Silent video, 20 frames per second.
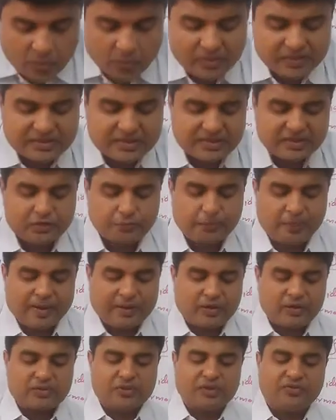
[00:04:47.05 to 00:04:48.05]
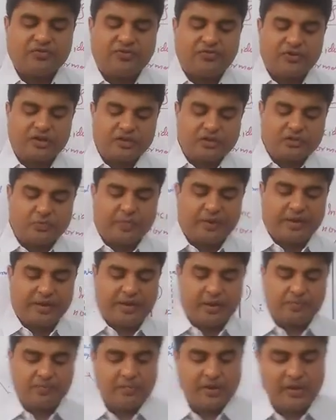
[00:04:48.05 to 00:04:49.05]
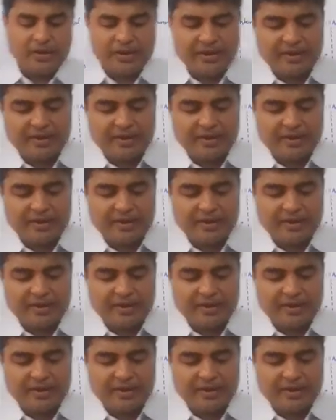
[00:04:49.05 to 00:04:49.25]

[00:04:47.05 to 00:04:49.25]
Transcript: with respect to the first medium.